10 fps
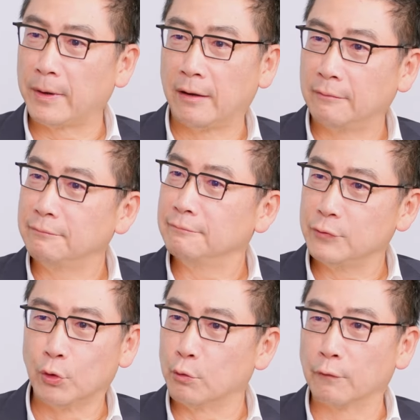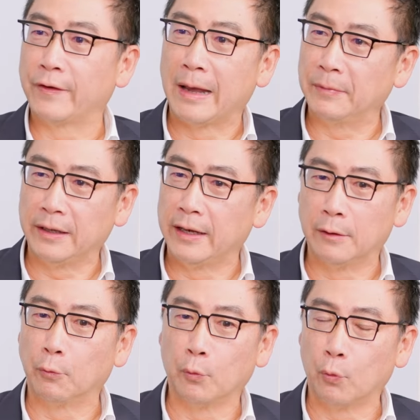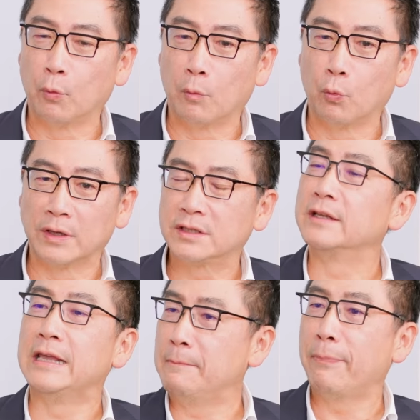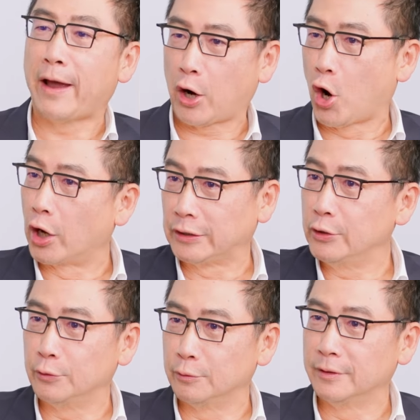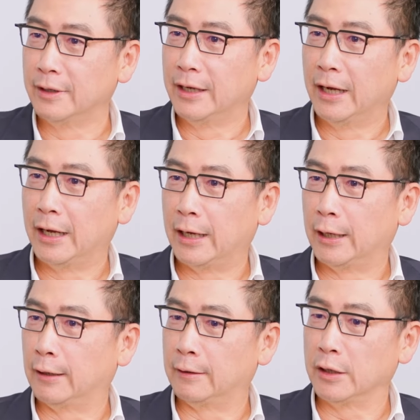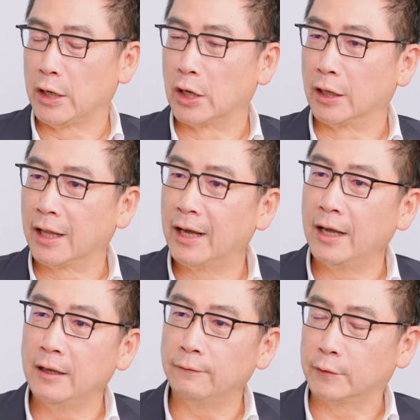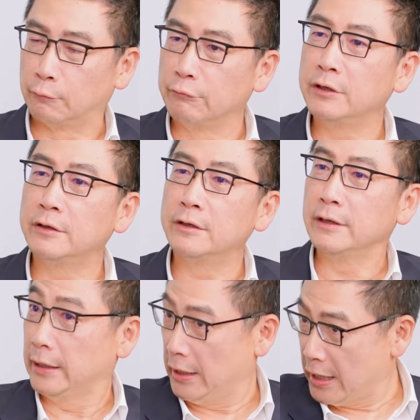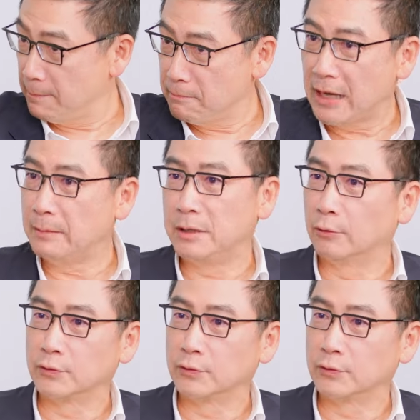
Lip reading: about your family and what's the impact on you in your life, career, and maybe